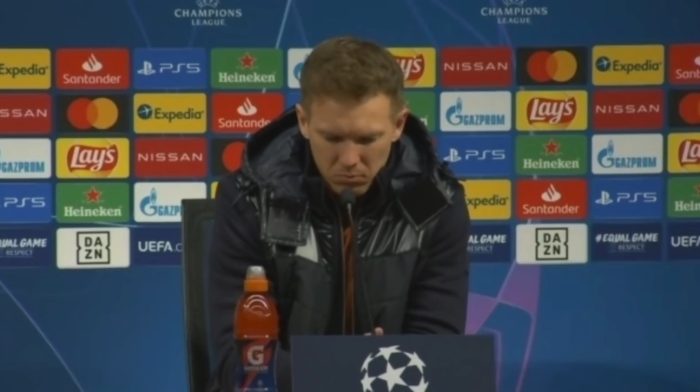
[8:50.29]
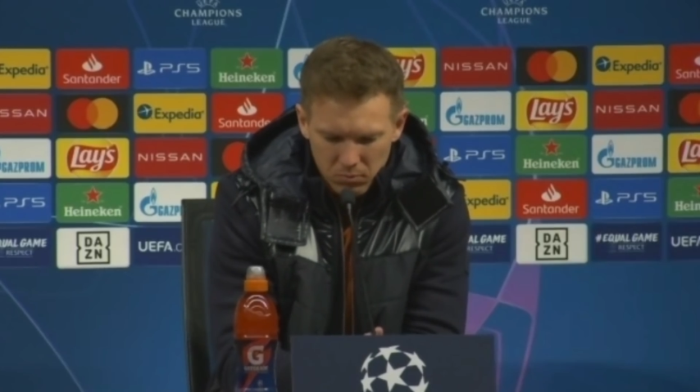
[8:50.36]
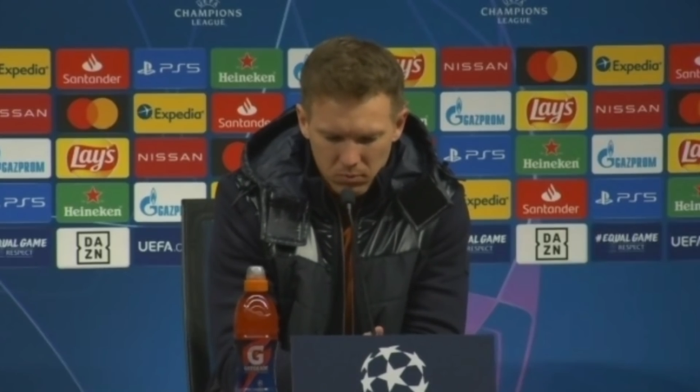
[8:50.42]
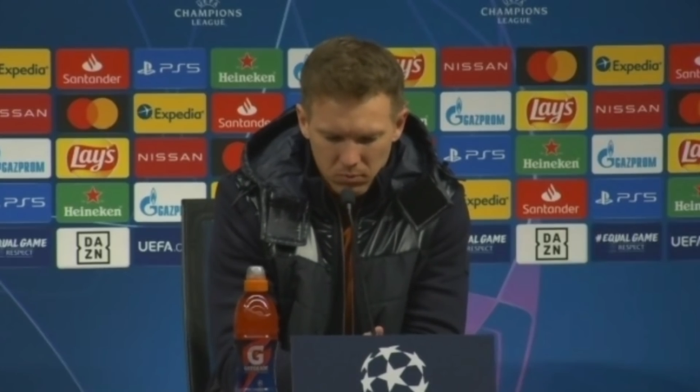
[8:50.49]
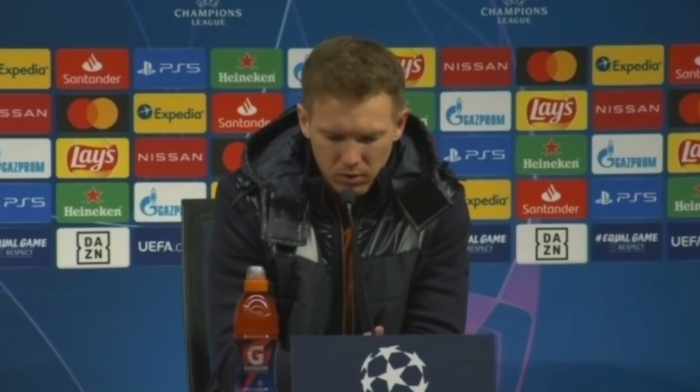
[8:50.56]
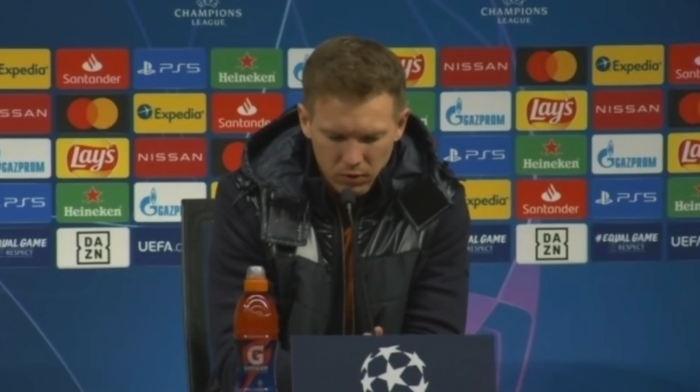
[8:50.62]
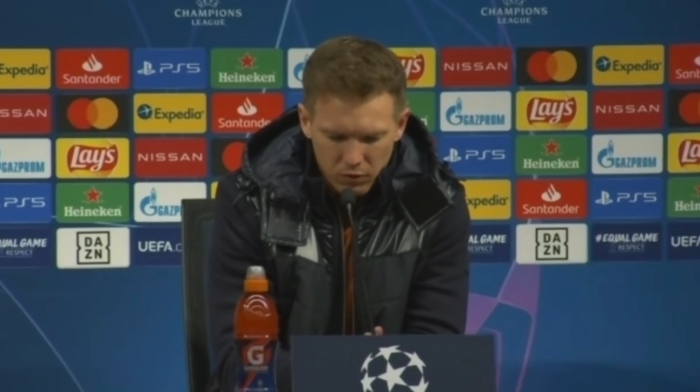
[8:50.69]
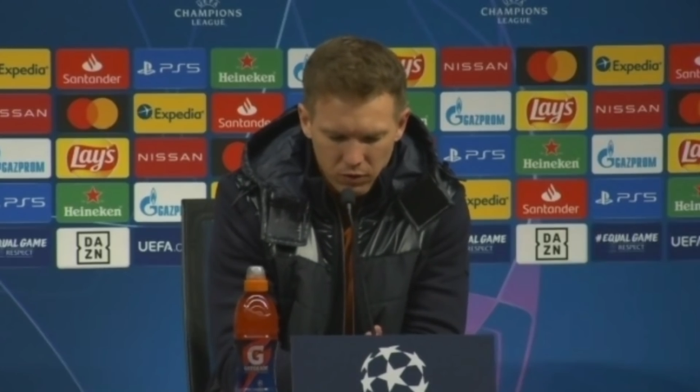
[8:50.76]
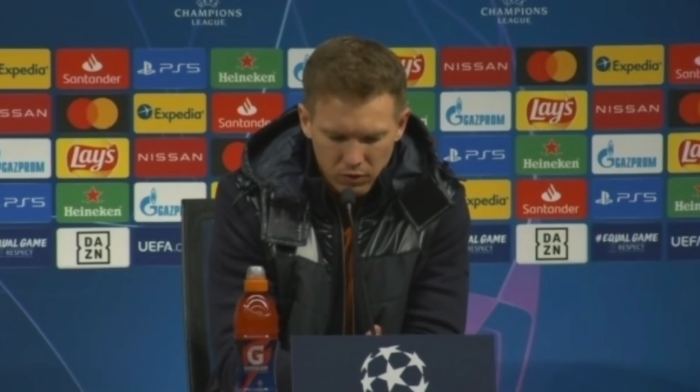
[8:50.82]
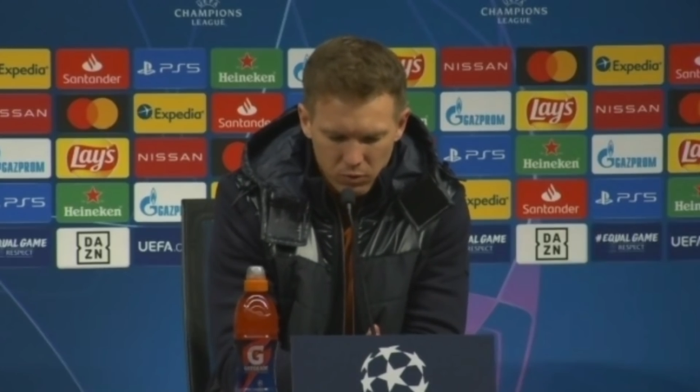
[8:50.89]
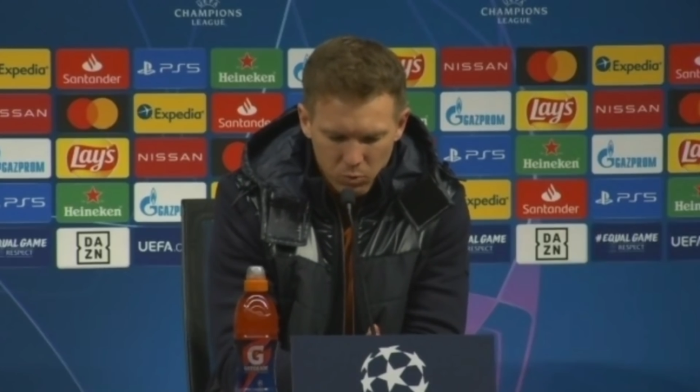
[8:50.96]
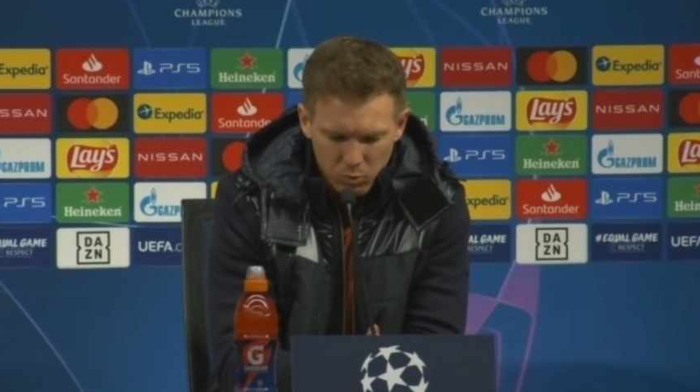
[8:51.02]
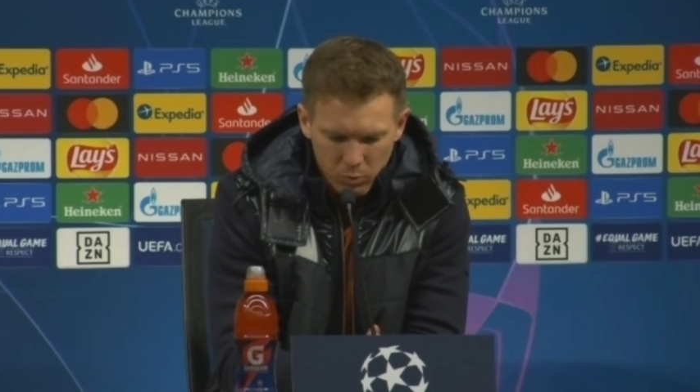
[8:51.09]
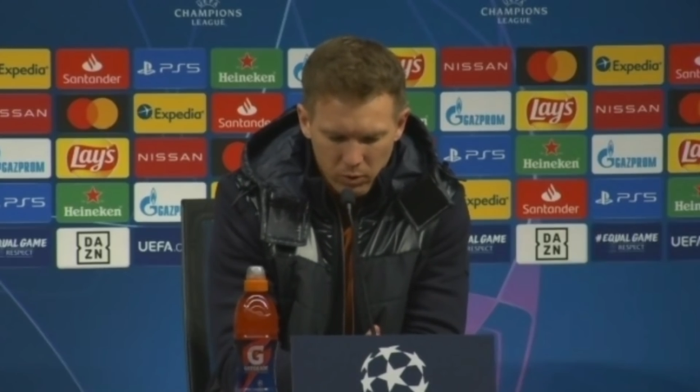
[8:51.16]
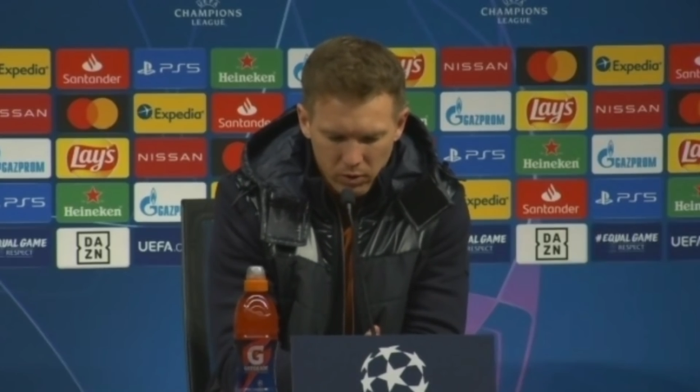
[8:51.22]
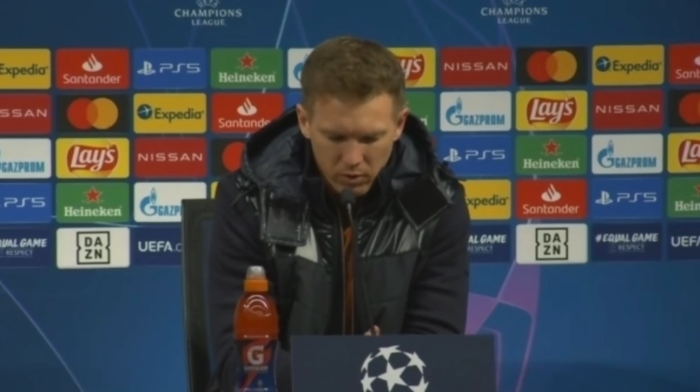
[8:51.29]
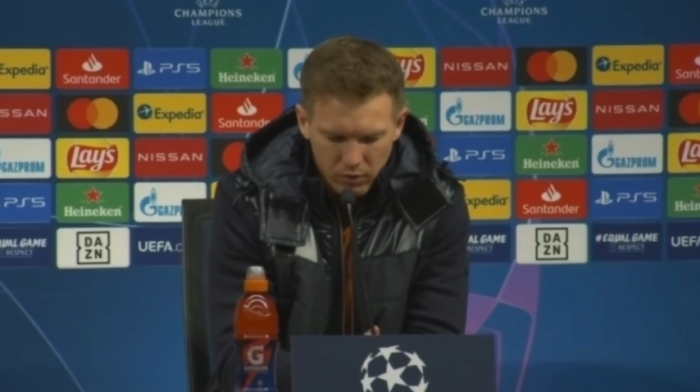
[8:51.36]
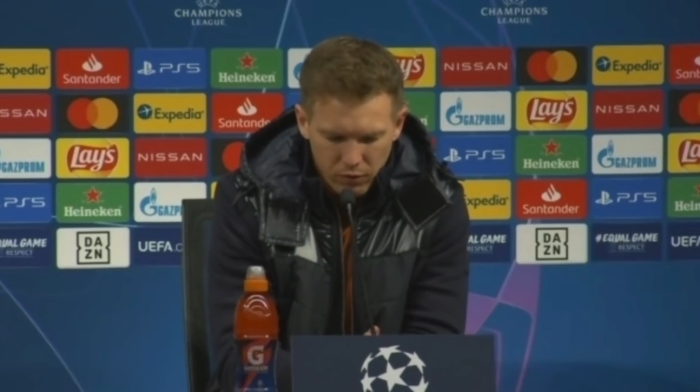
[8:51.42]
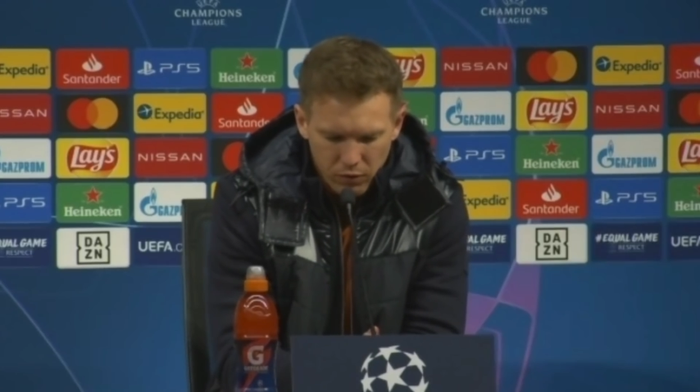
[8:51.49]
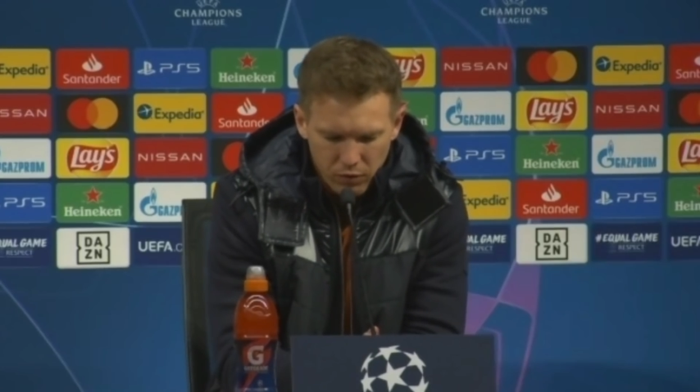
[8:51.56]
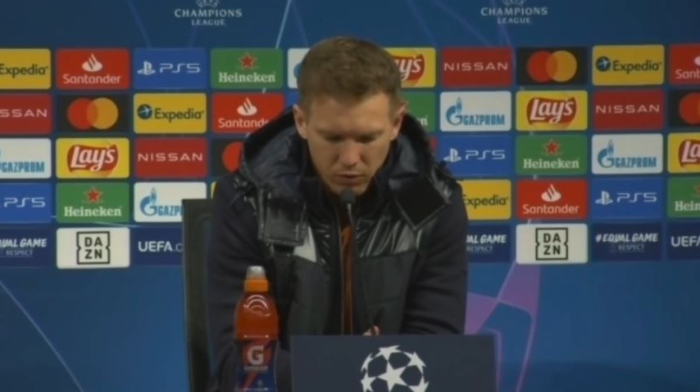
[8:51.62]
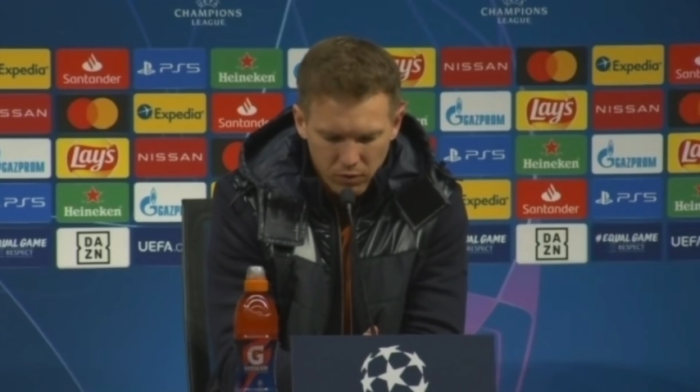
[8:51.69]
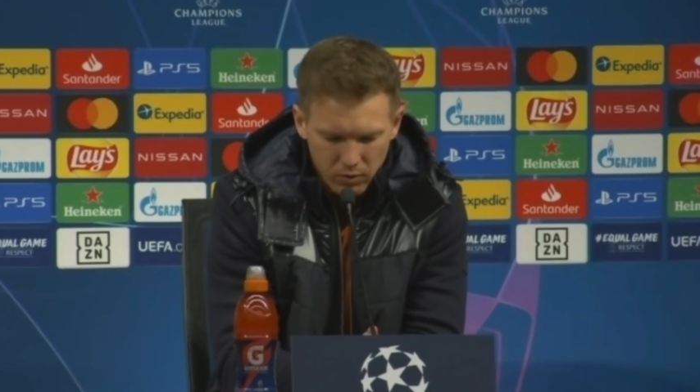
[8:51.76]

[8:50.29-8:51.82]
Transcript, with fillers: the defense, when we have uh,